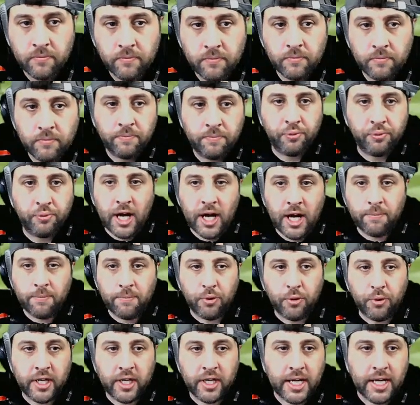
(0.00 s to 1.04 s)
Bradbury
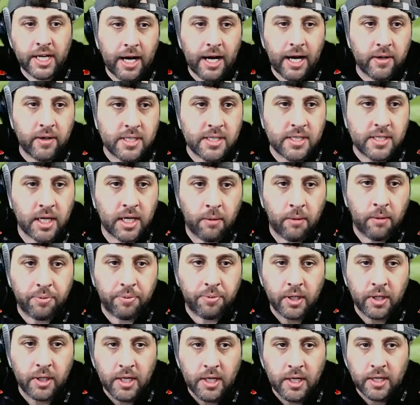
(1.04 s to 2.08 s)
carries up.
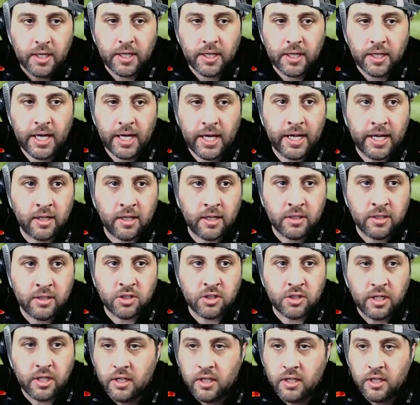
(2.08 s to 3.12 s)
England
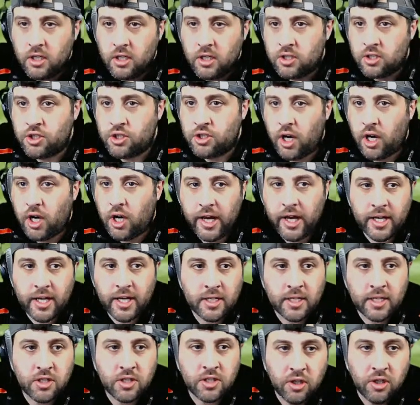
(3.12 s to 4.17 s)
trying
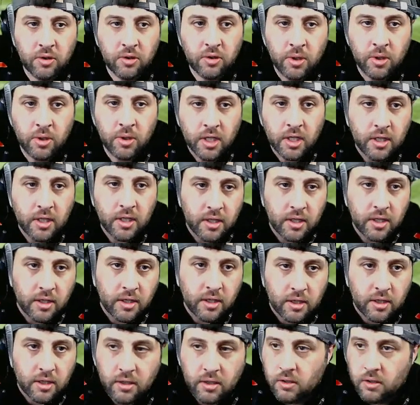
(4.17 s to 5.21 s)
to
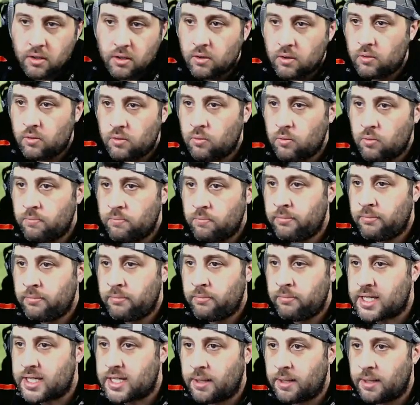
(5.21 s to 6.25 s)
make
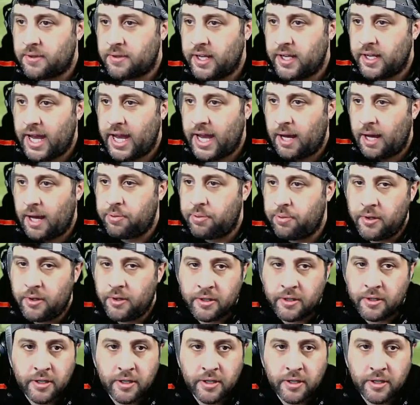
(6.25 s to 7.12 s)
something happen.